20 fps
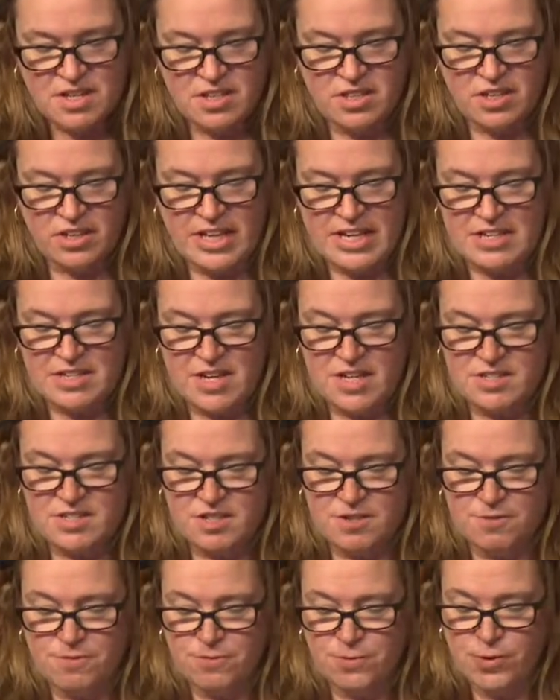in the late
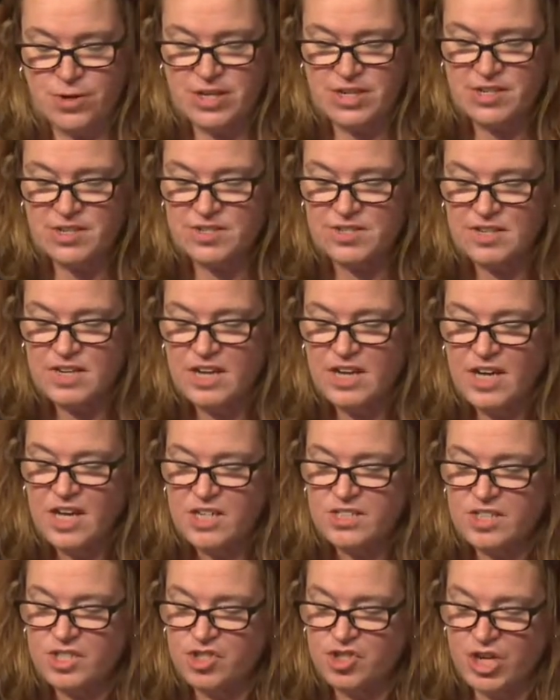1940s
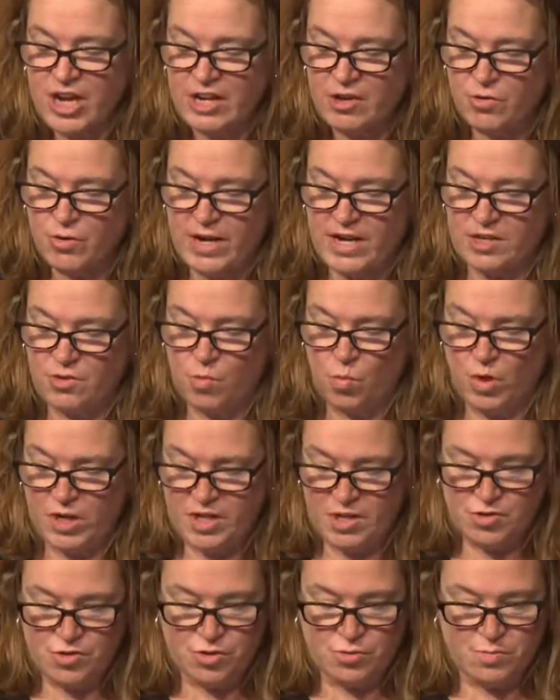to generate
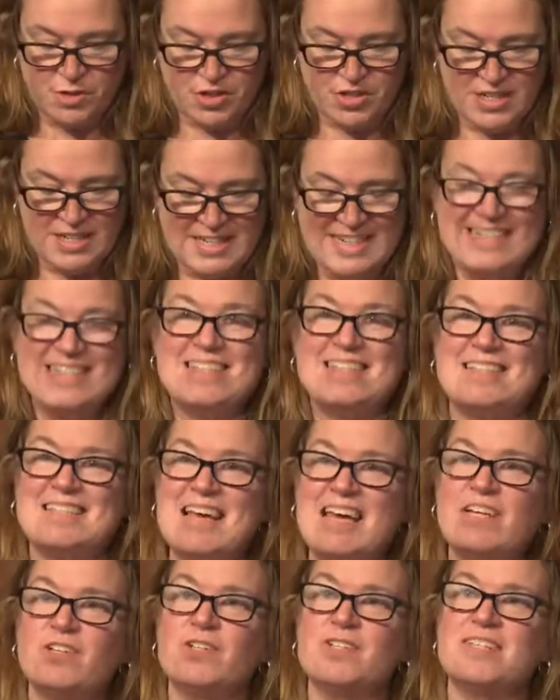100 million in
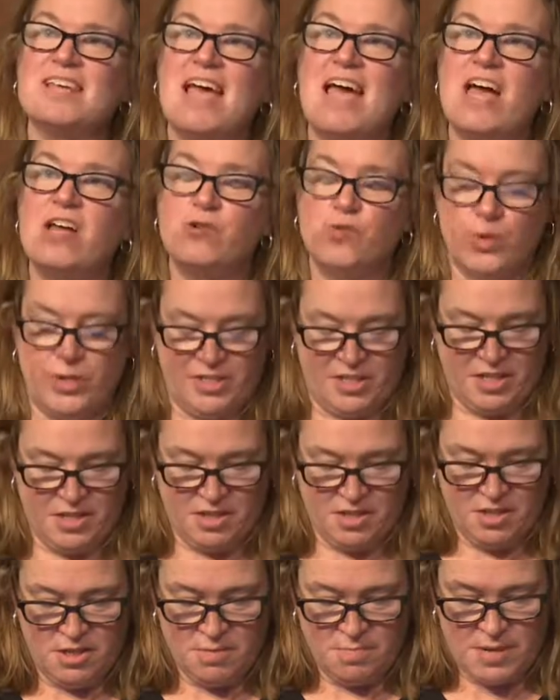sales annually
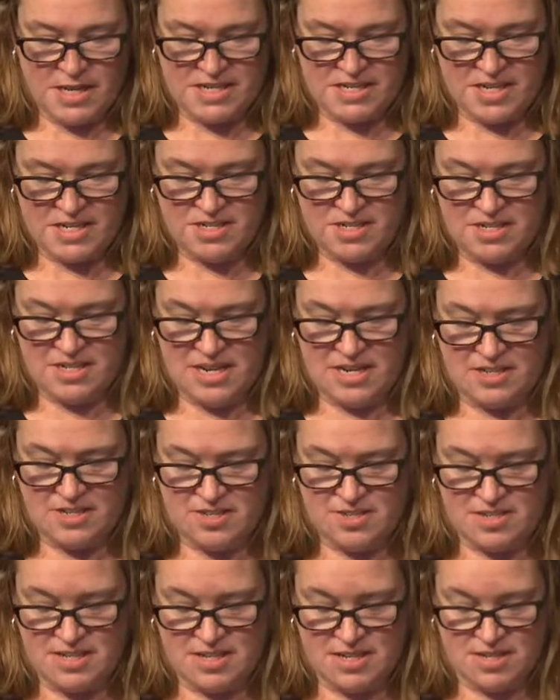by
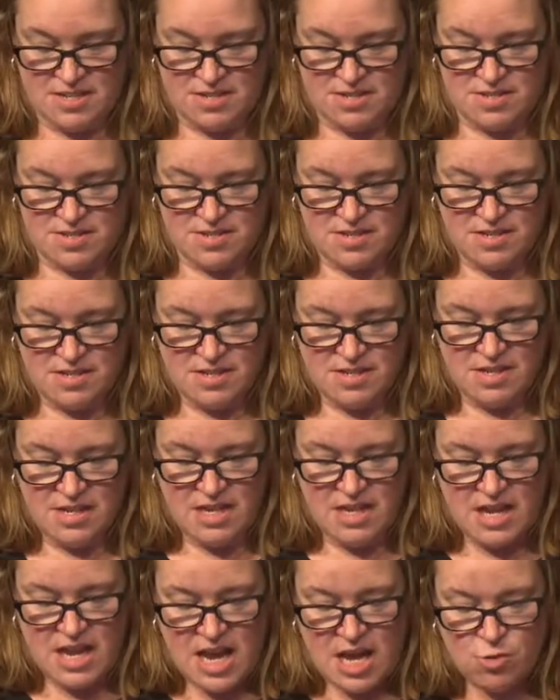1986.
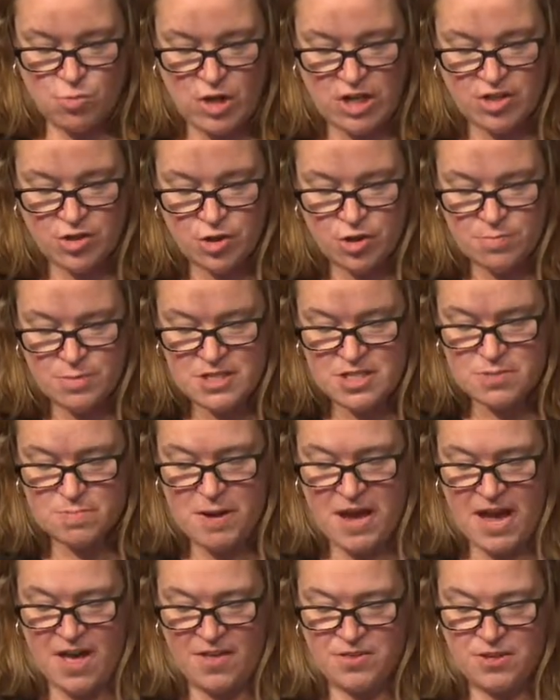And while Erdman's
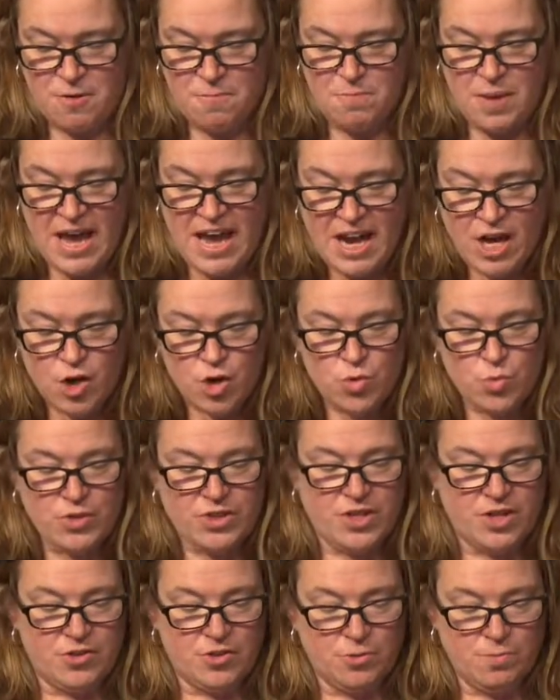path compared
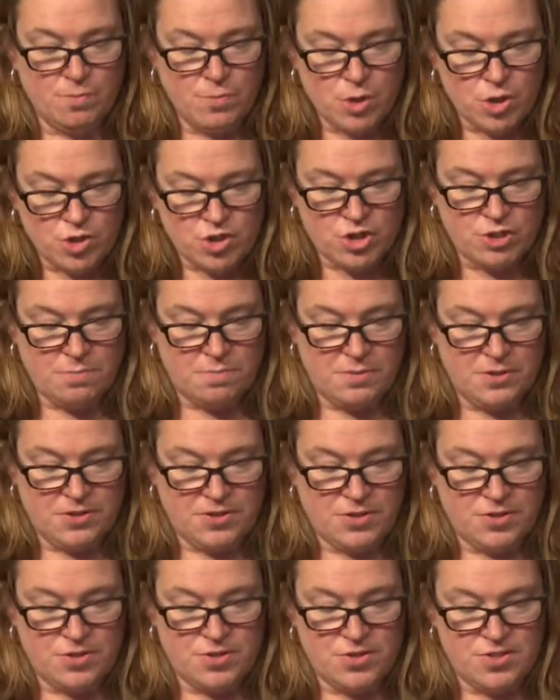with other merchant
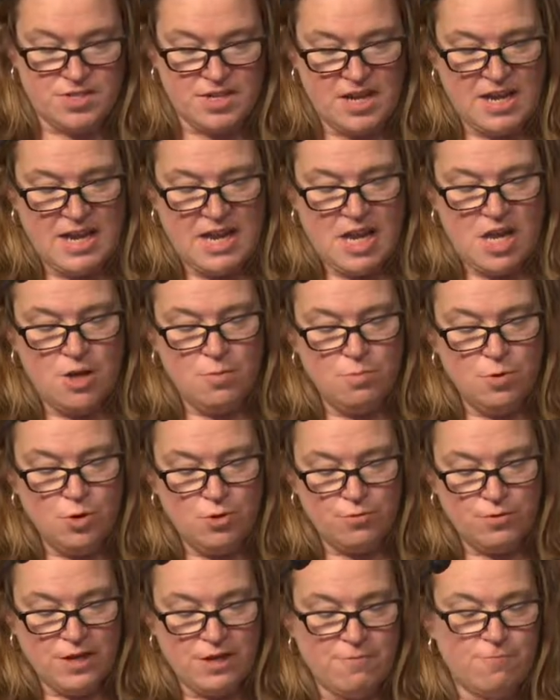builders in
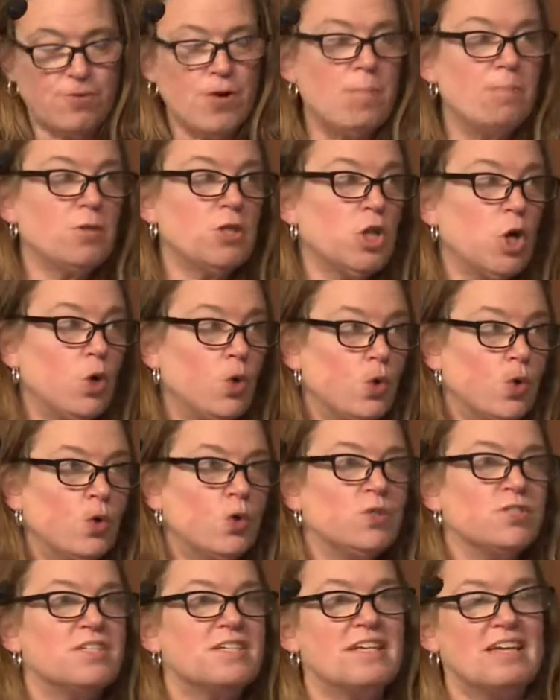moving from
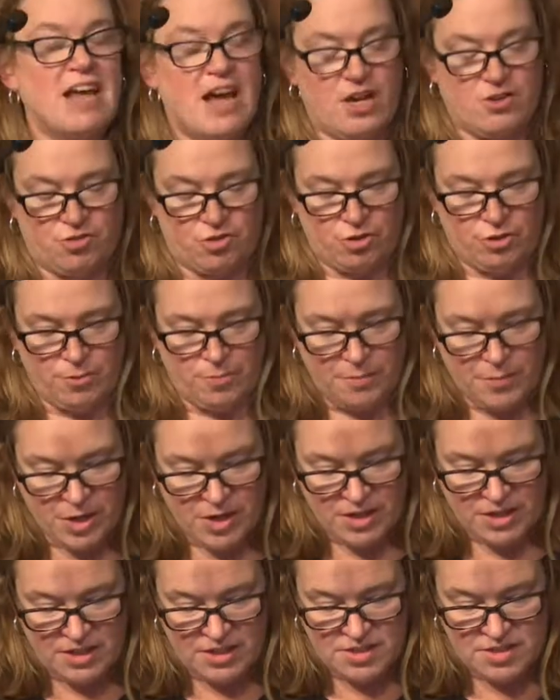local to national
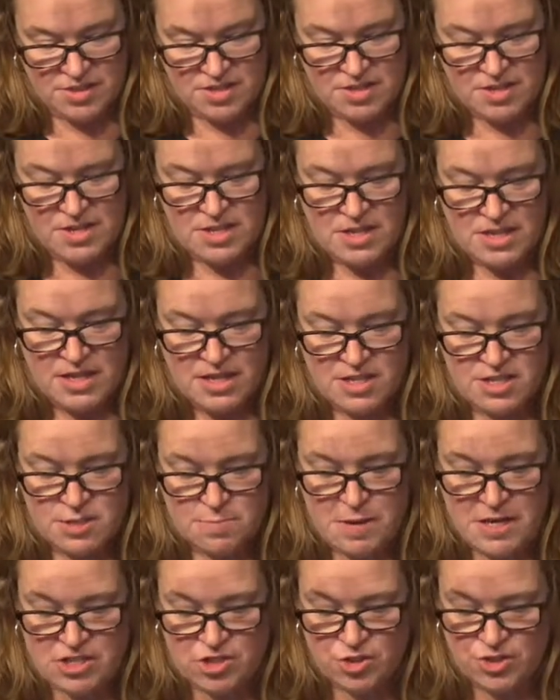markets, his
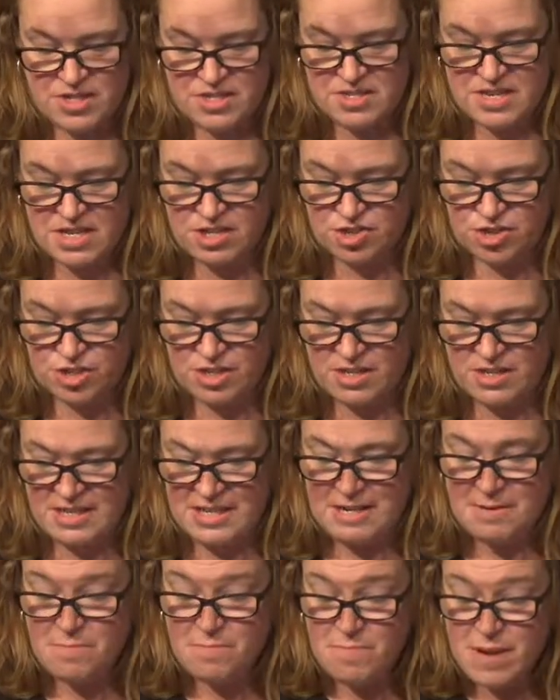specialization
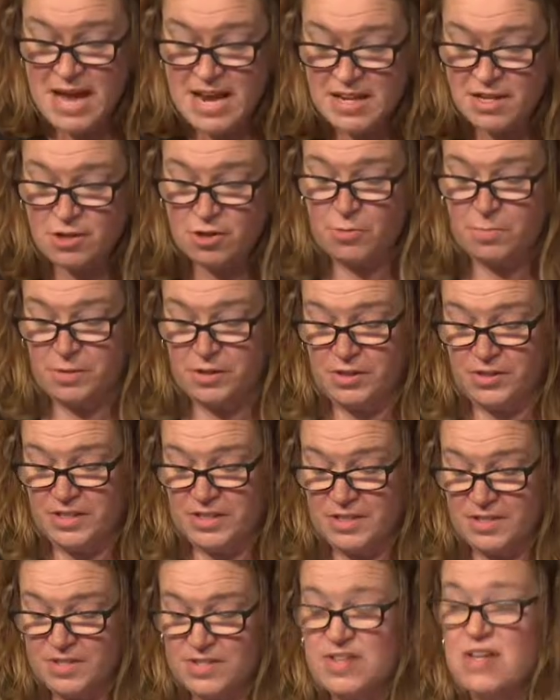in medical
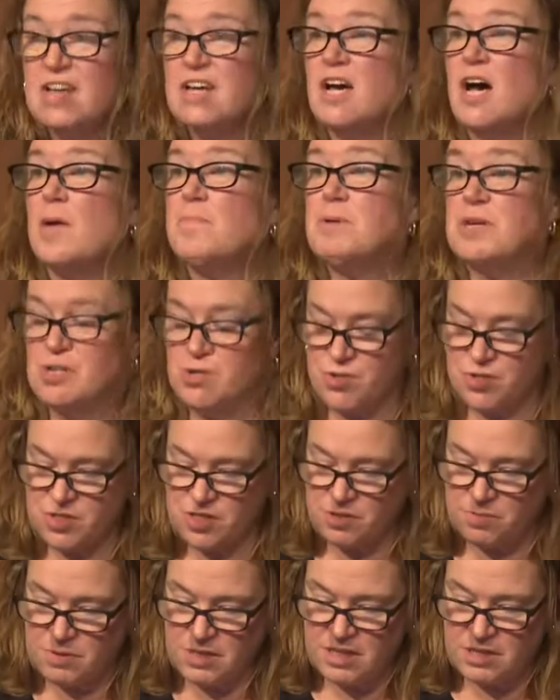buildings
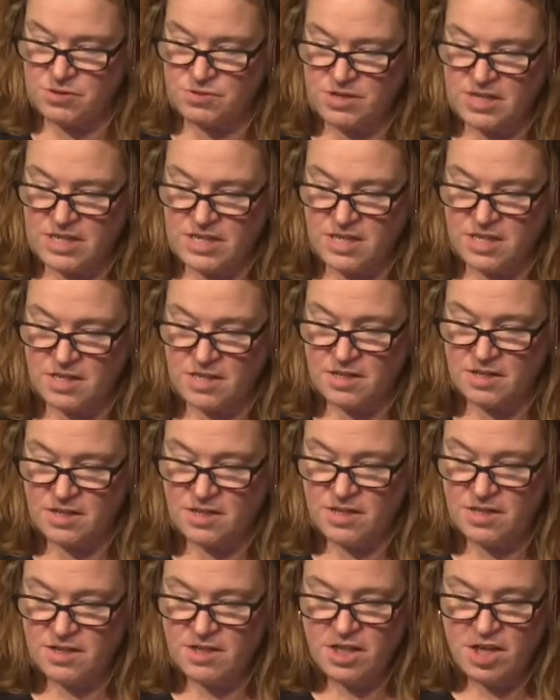appears to be unique.
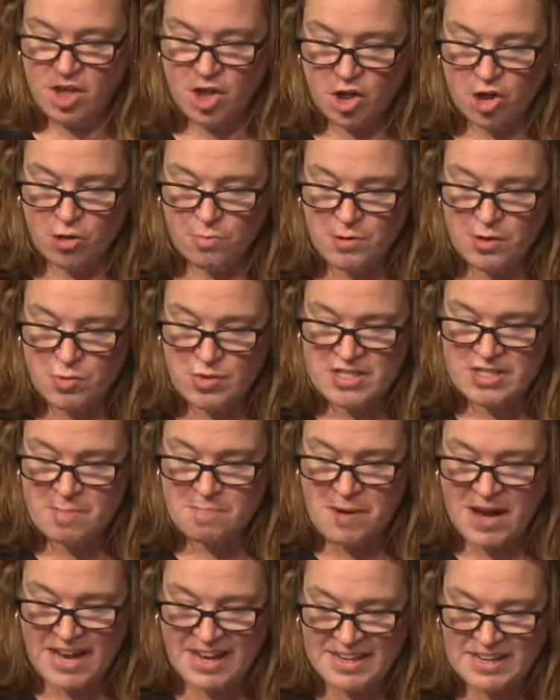Erdman was the
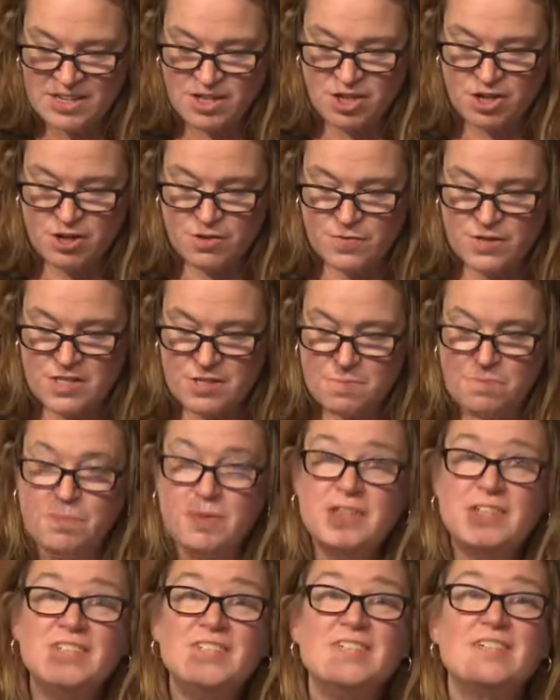pioneer of this
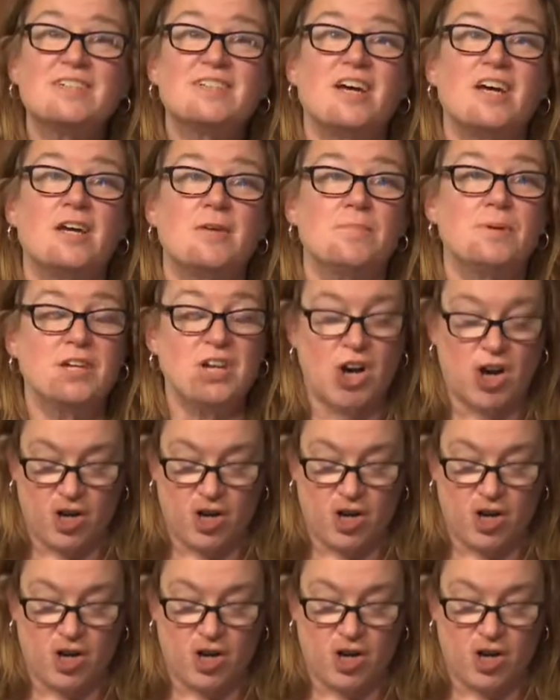building type and